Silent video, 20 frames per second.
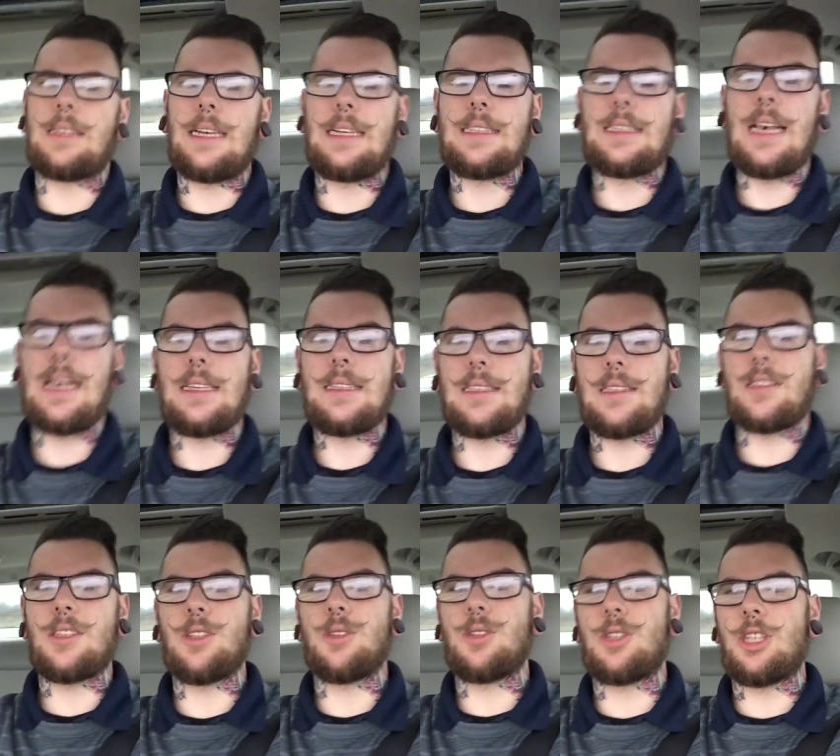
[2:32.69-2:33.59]
Lay's has
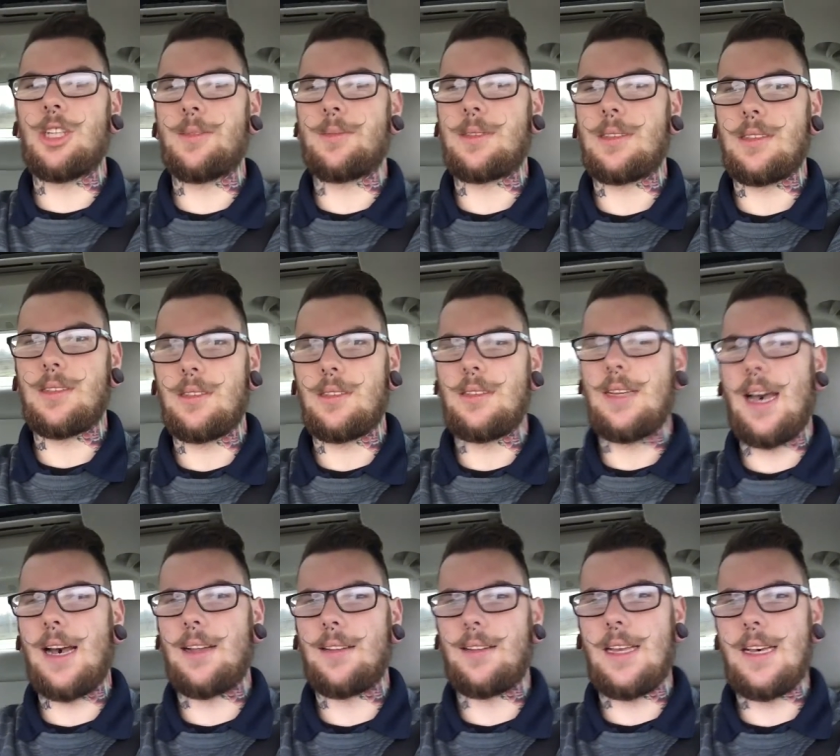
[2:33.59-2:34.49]
these new chips.
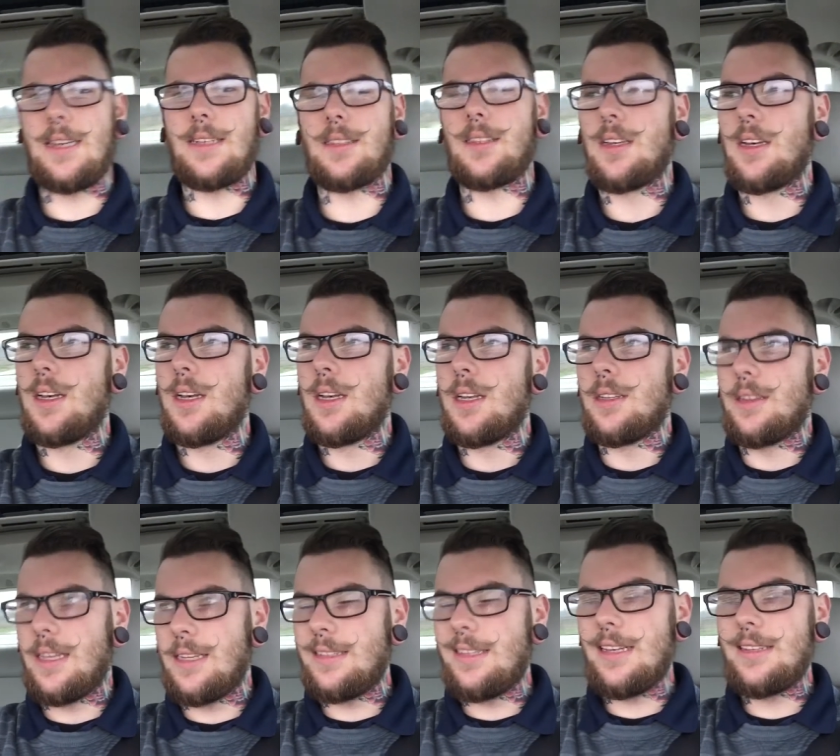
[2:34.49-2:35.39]
Yeah, Lay's.
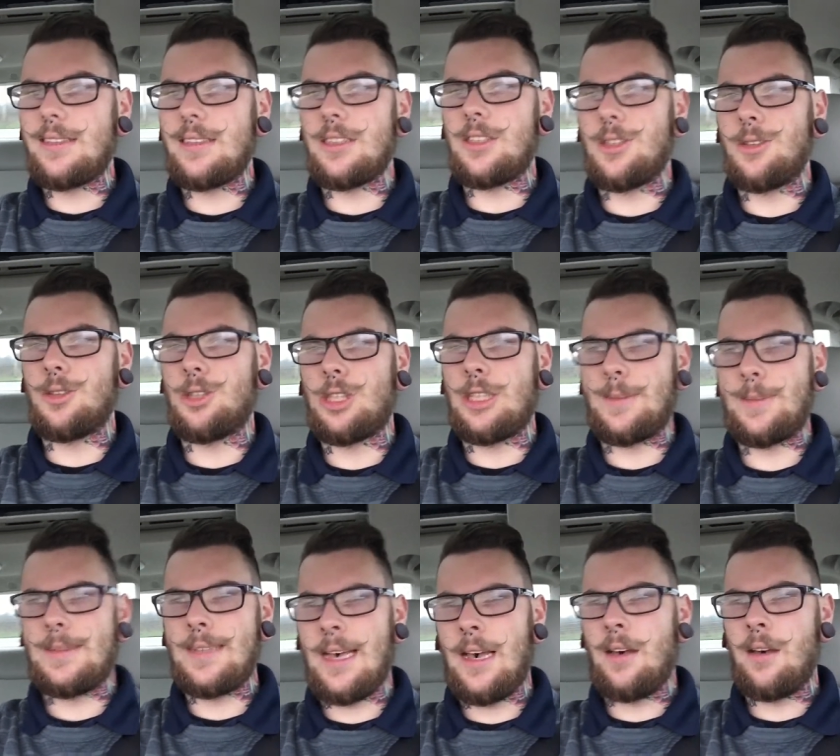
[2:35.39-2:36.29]
Lay's has these new
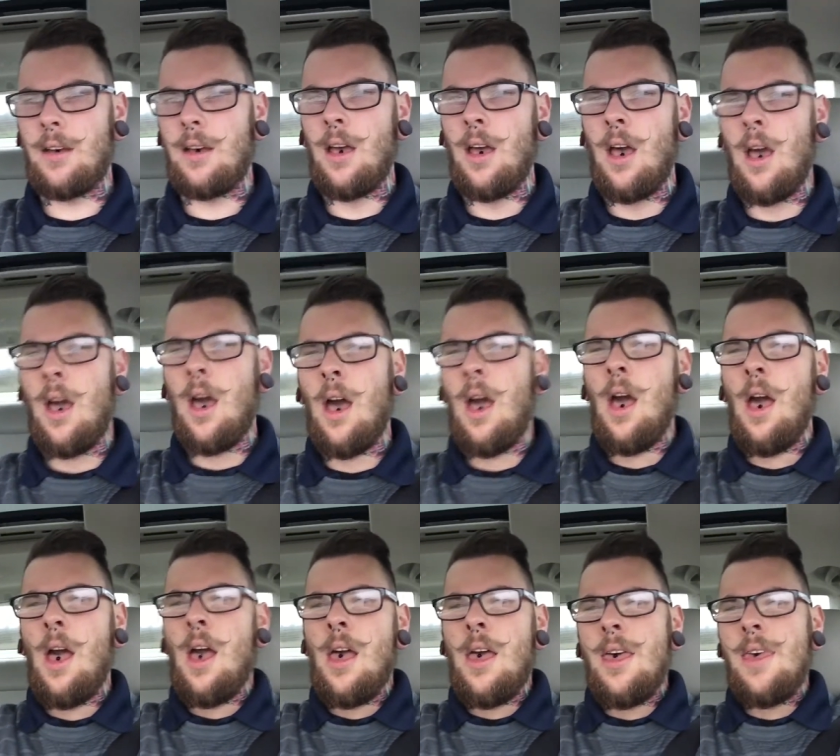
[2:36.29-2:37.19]
chips out.
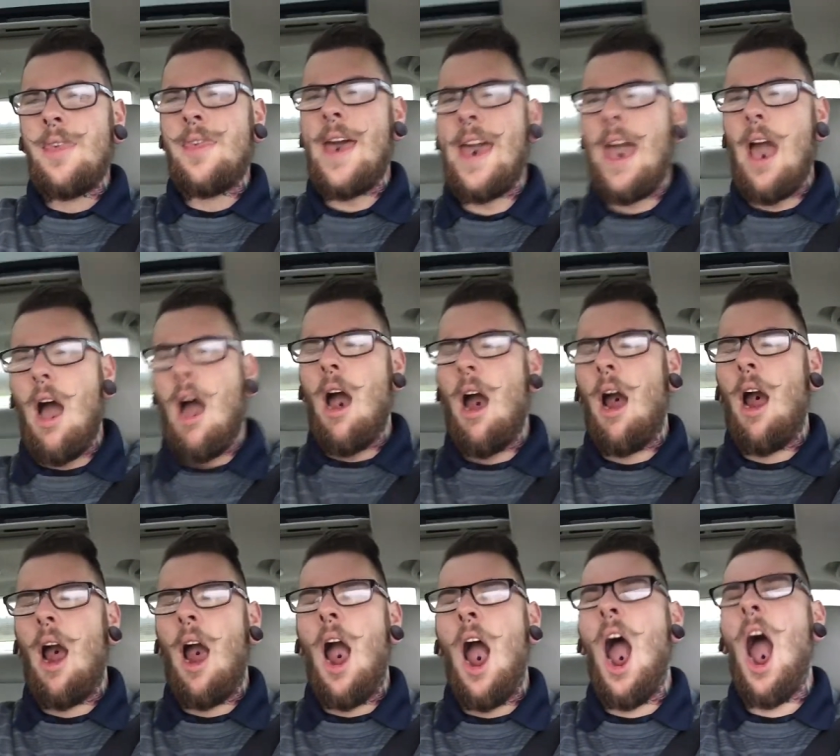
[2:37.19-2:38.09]
They are